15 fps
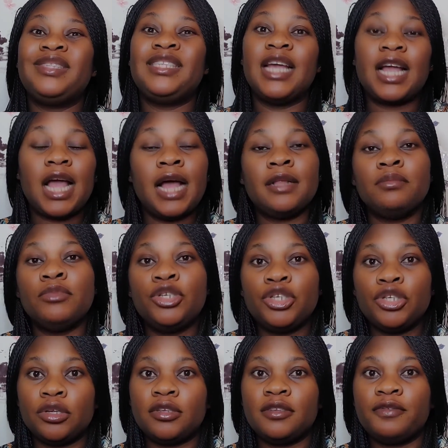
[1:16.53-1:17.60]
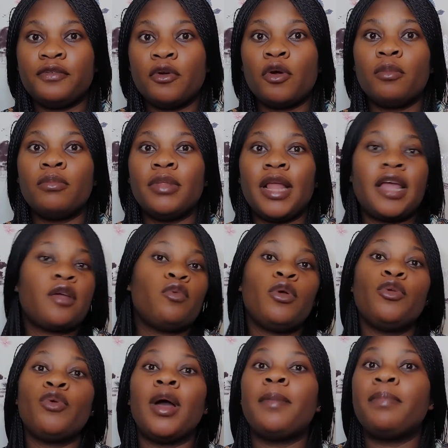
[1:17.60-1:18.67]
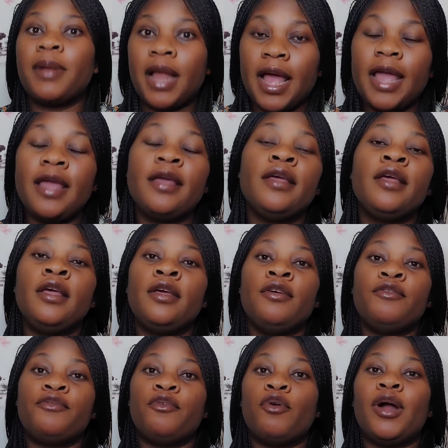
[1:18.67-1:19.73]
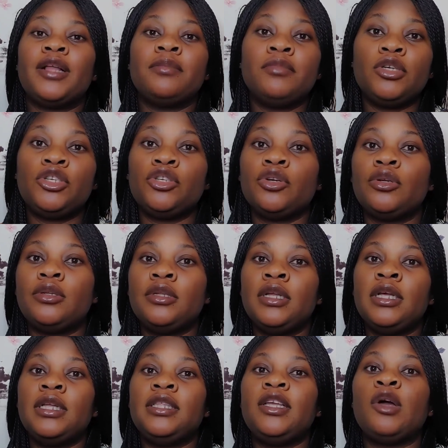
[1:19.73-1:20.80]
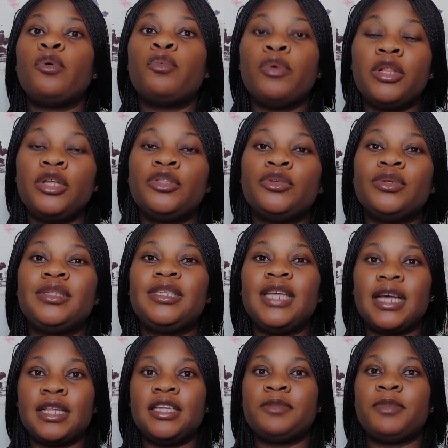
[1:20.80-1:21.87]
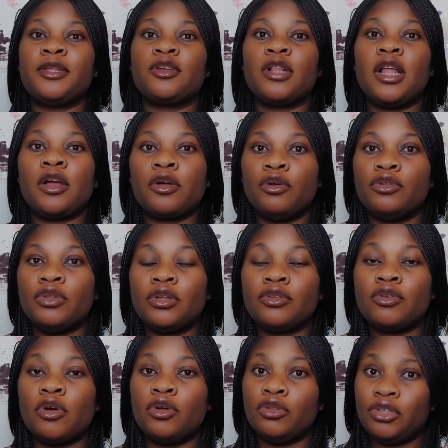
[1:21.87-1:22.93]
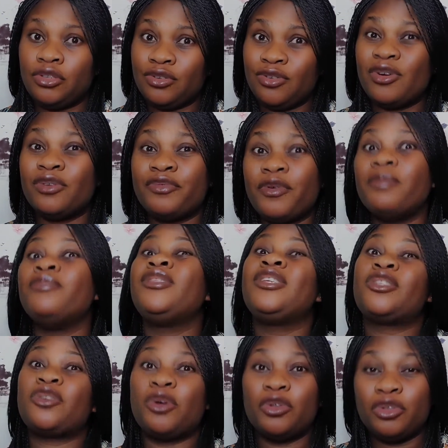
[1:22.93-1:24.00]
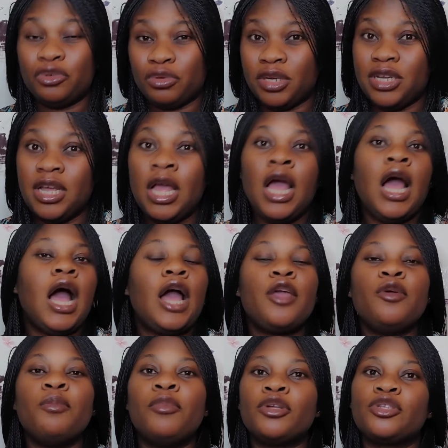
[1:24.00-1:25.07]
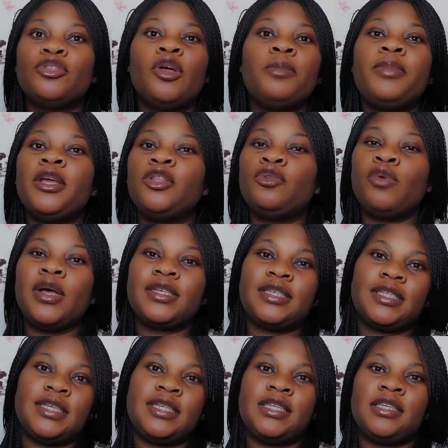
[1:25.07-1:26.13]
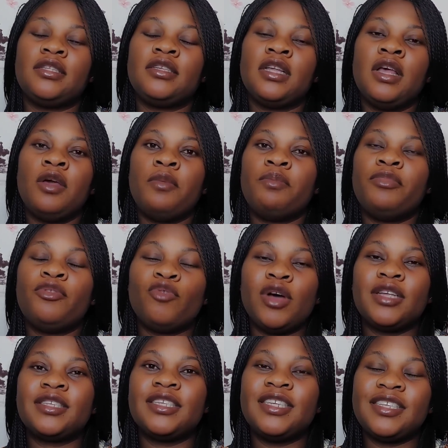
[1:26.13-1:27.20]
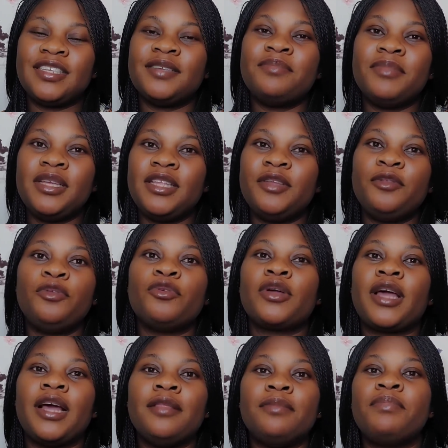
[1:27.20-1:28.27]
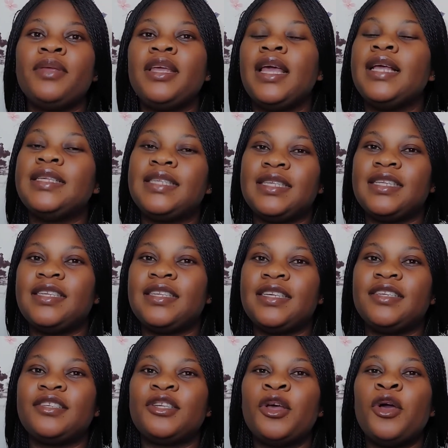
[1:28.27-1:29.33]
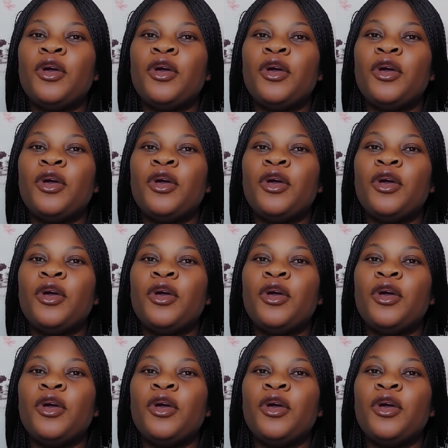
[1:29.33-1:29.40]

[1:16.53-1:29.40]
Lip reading: take admissions from, like, when you apply for admission, you are willing to take this particular from this country, and you must not be a dual citizen. Dual citizen meaning you can't be a citizen